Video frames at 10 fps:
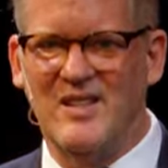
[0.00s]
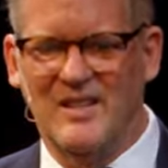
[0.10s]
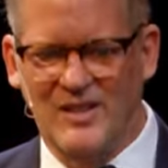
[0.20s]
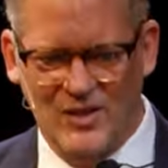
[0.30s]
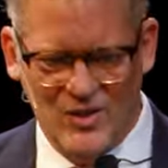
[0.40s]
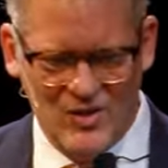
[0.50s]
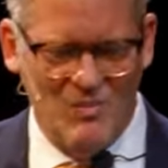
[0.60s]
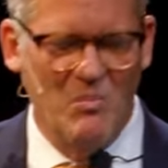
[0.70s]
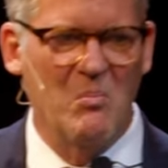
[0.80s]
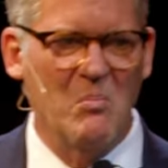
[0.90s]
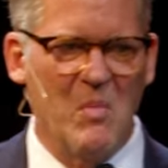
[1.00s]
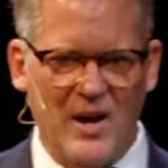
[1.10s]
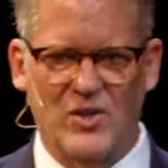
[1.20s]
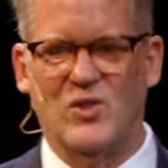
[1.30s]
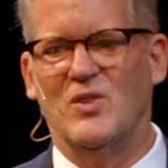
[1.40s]
is
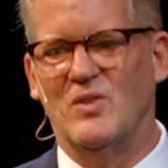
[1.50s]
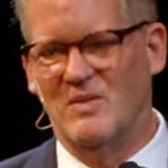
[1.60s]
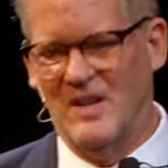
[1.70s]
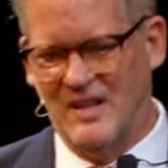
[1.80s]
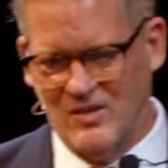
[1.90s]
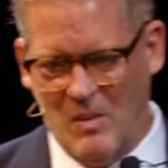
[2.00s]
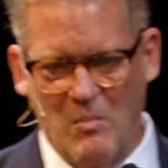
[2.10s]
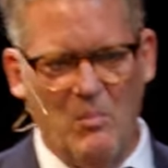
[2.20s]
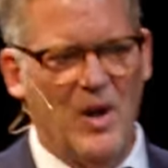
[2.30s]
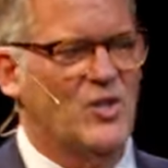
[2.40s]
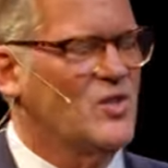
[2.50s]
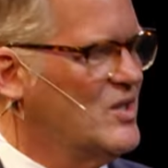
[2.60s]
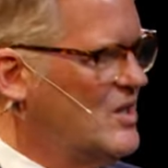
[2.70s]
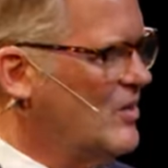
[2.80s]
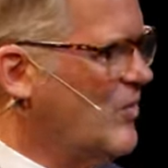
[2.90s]
much it's a much
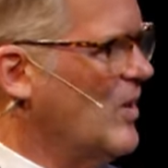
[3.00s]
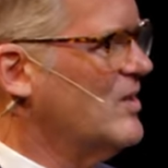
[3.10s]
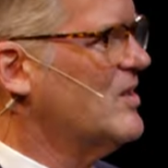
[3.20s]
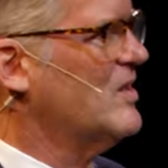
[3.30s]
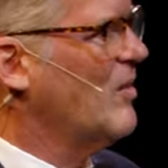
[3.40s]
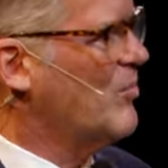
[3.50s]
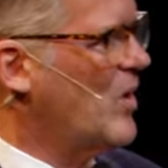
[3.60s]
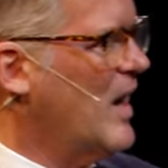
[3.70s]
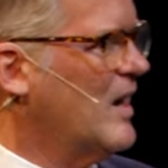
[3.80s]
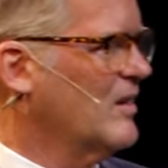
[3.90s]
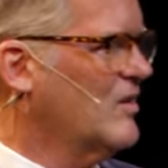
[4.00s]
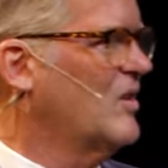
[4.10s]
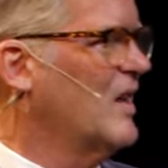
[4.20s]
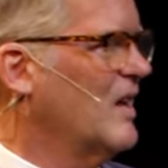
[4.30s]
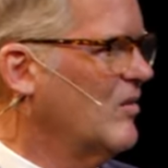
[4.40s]
different product
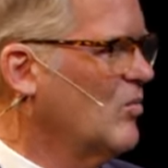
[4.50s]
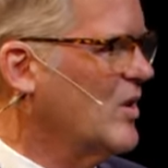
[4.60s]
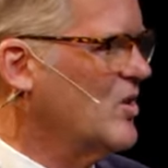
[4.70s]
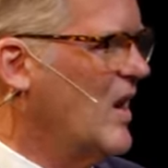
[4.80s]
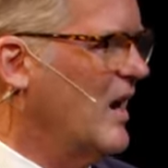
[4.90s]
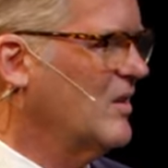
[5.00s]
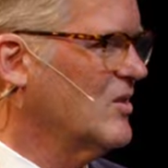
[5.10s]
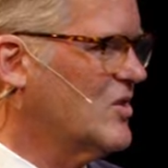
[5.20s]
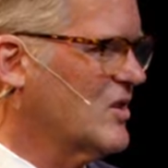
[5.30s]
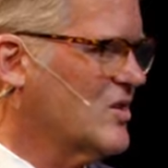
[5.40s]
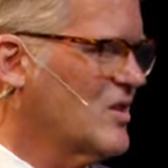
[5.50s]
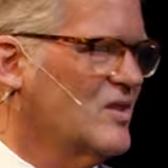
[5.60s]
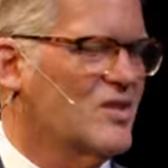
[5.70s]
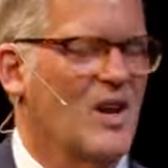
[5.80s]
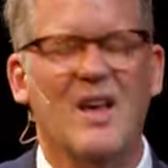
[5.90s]
than what you had in the
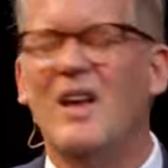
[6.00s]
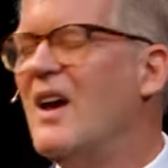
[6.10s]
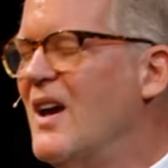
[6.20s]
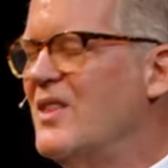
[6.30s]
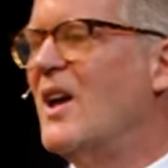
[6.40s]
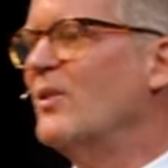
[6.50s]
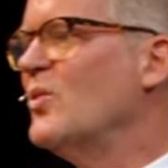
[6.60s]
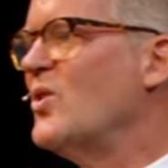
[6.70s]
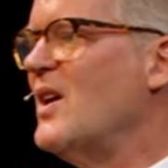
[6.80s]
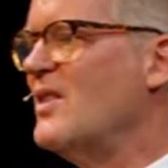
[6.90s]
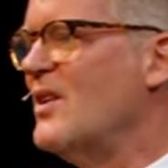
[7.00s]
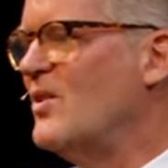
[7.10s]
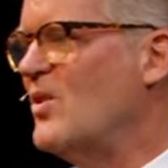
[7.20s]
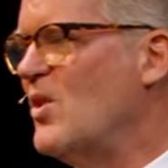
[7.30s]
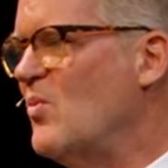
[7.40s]
60s. The other thing
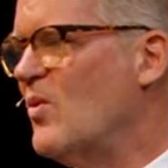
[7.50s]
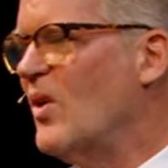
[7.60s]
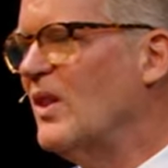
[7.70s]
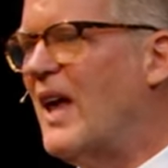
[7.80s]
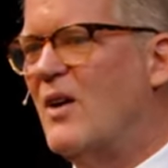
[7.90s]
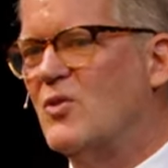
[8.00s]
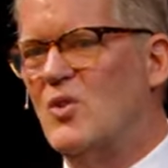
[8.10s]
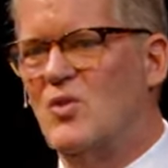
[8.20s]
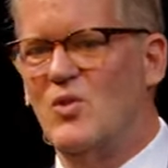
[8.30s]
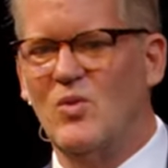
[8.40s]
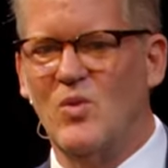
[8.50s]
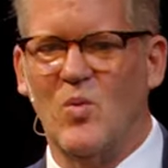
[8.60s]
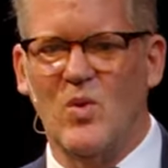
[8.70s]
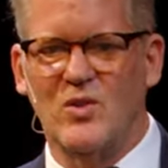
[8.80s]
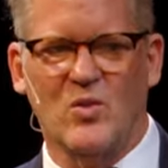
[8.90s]
that you were allowed to do
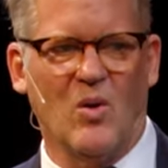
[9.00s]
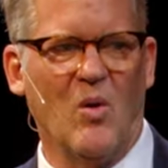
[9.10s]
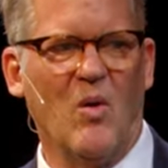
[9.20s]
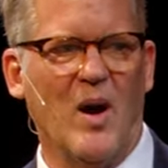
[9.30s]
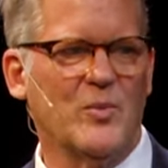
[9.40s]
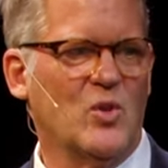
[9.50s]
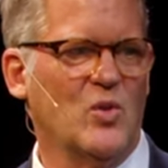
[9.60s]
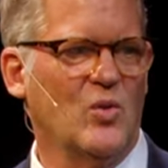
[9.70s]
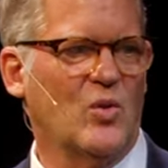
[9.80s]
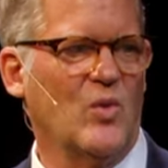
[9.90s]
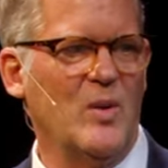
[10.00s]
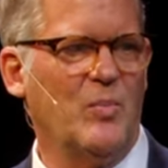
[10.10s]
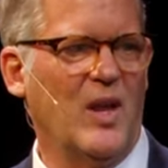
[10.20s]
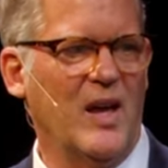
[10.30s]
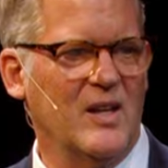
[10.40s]
was grow up to three
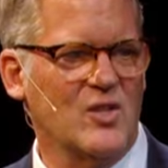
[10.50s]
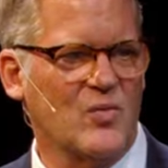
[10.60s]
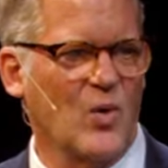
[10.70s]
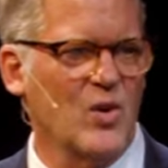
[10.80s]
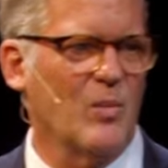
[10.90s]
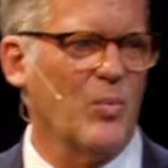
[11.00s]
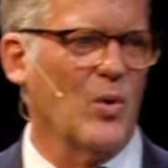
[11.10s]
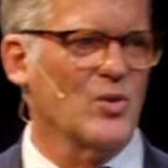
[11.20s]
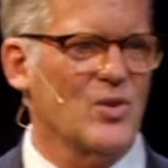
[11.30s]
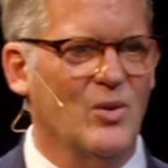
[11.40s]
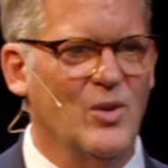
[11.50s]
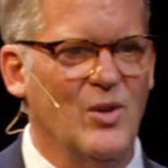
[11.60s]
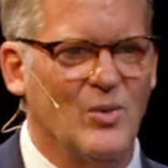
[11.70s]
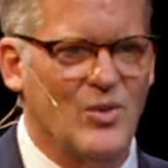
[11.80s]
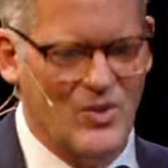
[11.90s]
plants for your personal
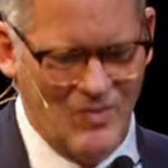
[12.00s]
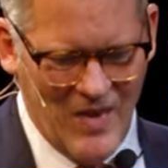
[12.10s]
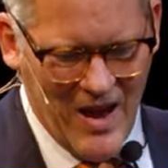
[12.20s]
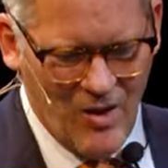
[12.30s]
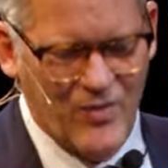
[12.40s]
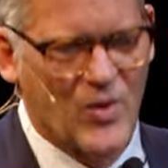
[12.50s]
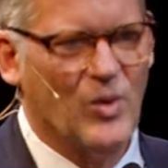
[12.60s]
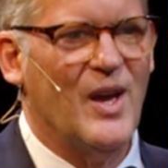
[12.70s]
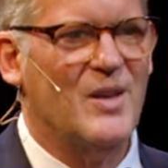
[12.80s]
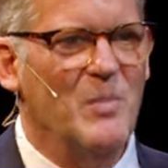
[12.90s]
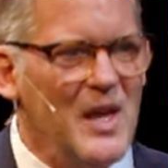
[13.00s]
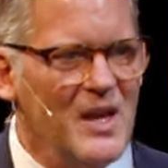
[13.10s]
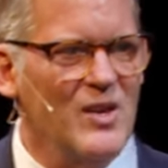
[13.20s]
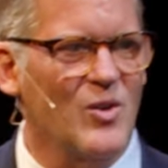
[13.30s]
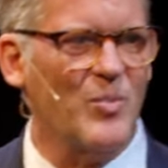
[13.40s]
use. Now, if you're like
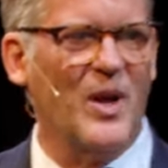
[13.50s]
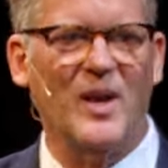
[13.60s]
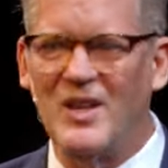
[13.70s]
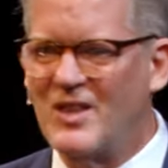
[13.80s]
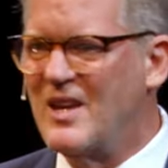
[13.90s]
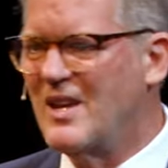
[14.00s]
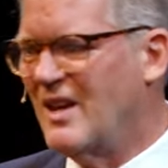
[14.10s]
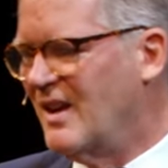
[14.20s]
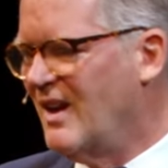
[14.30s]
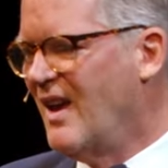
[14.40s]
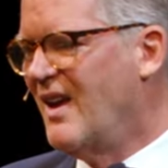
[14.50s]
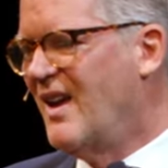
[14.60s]
me, you're probably thinking